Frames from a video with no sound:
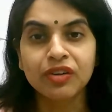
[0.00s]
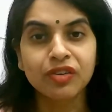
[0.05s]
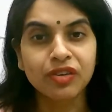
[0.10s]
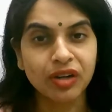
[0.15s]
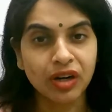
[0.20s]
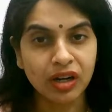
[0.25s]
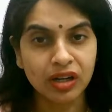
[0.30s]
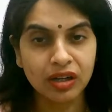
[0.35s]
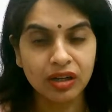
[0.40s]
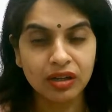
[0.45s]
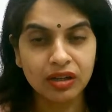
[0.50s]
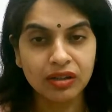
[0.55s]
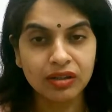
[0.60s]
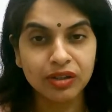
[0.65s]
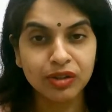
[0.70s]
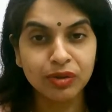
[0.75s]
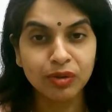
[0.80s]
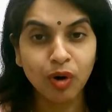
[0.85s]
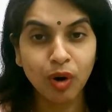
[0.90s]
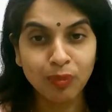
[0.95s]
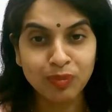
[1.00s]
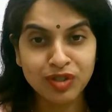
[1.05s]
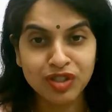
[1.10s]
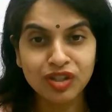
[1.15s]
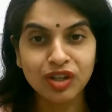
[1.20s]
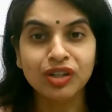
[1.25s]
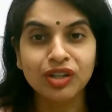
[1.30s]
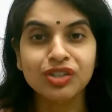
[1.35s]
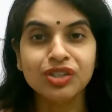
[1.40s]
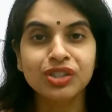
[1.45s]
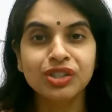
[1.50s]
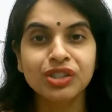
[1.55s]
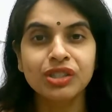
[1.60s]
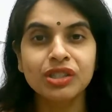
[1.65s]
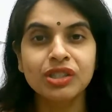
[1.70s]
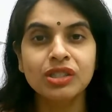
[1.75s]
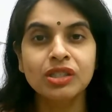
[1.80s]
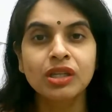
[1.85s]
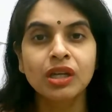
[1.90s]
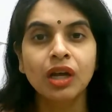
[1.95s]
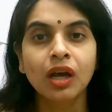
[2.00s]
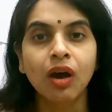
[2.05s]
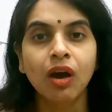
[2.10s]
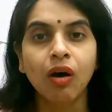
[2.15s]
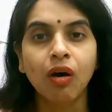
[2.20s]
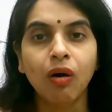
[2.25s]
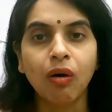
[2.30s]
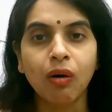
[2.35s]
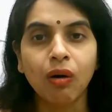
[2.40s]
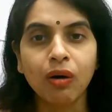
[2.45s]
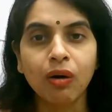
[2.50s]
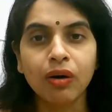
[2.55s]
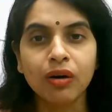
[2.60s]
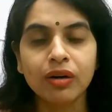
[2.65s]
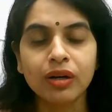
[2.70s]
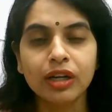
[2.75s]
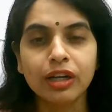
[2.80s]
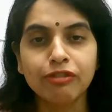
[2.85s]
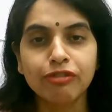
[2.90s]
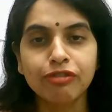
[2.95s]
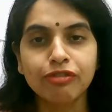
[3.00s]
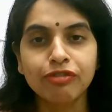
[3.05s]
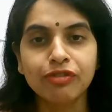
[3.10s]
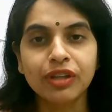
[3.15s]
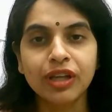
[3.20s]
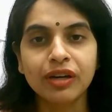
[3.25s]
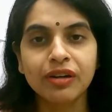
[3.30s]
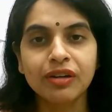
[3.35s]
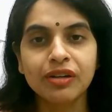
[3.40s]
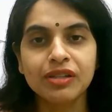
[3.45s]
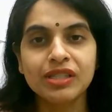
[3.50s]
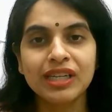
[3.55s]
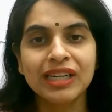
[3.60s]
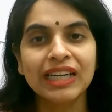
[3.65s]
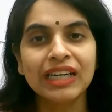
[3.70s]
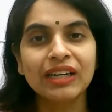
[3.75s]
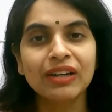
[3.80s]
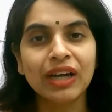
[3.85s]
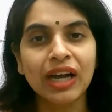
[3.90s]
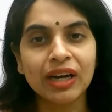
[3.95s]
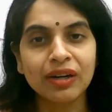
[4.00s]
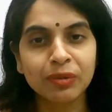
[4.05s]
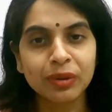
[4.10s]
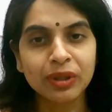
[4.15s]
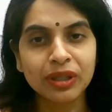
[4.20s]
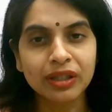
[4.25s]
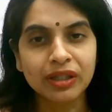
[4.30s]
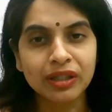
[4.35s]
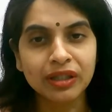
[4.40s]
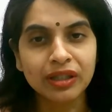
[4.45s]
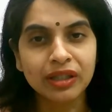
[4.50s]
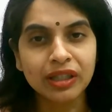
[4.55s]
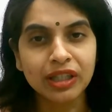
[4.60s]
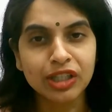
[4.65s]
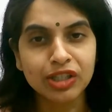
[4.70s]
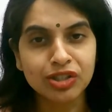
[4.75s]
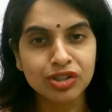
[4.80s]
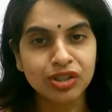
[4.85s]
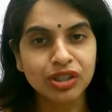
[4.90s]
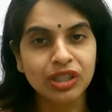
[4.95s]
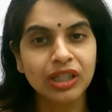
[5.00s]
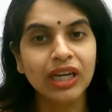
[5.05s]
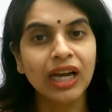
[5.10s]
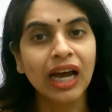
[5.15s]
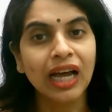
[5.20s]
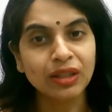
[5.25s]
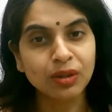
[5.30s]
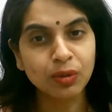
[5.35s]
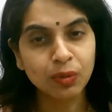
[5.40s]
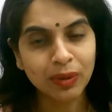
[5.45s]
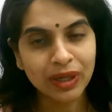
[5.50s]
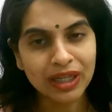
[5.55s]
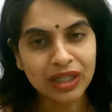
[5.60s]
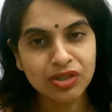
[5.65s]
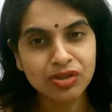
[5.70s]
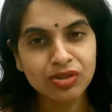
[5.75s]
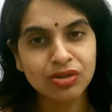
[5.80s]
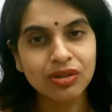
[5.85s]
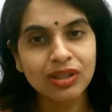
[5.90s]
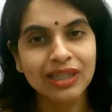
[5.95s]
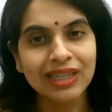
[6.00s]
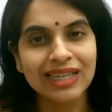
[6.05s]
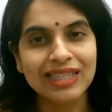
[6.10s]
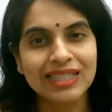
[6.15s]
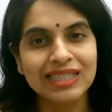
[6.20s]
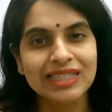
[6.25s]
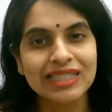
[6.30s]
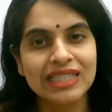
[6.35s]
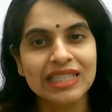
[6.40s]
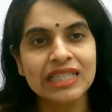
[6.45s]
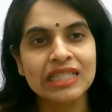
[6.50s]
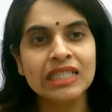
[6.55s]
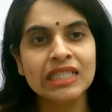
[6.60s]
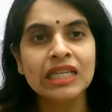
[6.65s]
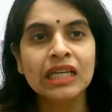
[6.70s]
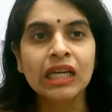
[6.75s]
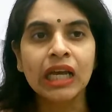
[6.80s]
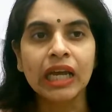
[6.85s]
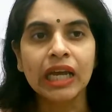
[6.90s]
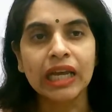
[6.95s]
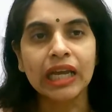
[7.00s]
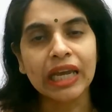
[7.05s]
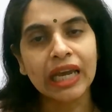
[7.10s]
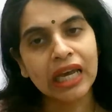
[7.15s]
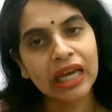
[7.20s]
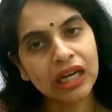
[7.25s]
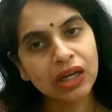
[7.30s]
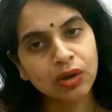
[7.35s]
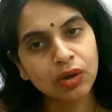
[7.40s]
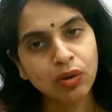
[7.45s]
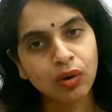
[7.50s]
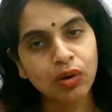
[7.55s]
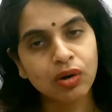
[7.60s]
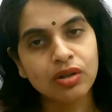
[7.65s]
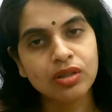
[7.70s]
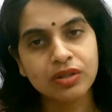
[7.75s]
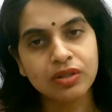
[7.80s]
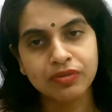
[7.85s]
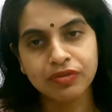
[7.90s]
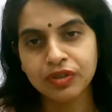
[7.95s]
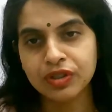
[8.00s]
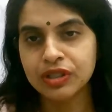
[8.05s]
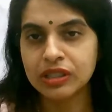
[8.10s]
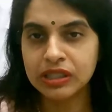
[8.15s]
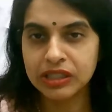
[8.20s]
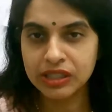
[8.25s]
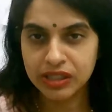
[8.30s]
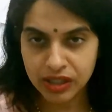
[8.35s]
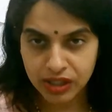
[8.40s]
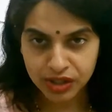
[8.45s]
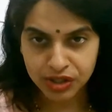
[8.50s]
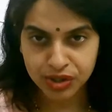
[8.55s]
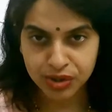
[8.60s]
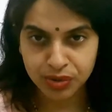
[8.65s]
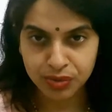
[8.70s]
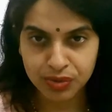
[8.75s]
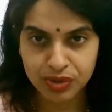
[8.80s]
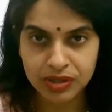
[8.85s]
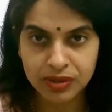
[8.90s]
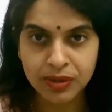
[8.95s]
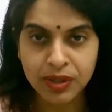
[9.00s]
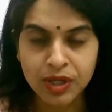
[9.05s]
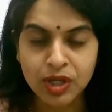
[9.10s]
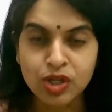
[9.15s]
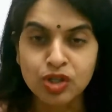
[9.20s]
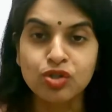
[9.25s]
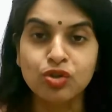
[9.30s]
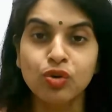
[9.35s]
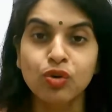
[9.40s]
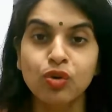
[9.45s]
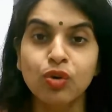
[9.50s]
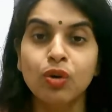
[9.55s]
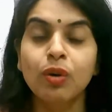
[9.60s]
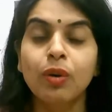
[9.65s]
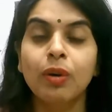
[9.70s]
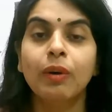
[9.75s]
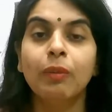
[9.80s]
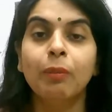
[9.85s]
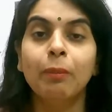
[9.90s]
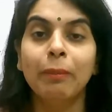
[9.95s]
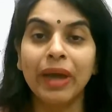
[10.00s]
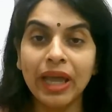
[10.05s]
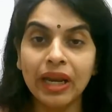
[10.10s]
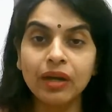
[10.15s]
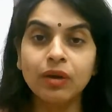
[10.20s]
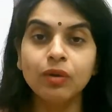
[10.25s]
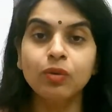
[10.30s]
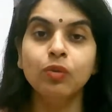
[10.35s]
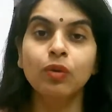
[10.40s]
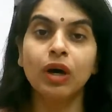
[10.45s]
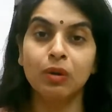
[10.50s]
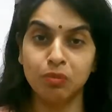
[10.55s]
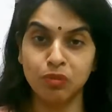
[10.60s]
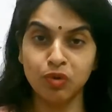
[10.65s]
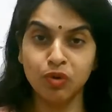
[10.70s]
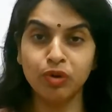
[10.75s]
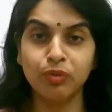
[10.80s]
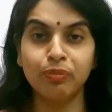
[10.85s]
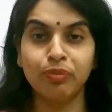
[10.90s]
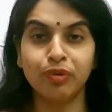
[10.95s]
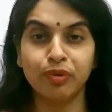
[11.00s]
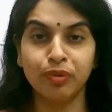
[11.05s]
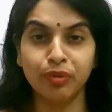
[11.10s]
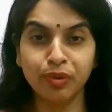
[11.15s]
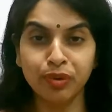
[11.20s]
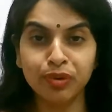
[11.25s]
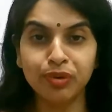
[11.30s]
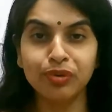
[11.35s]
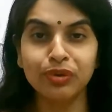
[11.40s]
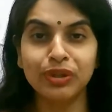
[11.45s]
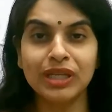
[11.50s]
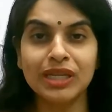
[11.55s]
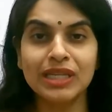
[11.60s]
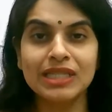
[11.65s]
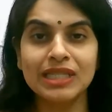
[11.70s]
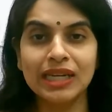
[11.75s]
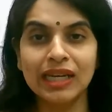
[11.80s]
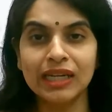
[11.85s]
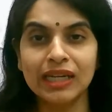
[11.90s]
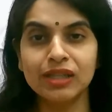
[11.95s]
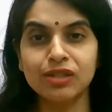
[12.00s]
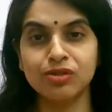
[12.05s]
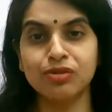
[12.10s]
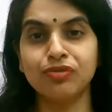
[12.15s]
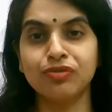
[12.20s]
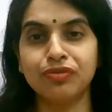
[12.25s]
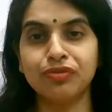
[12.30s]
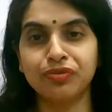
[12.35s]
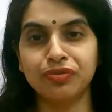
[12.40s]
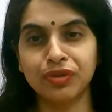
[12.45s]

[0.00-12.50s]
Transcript: obstructions, or if there is an inadvertent injury otherwise to the testes, can cause infertility issues. So men who are more prone to these kind of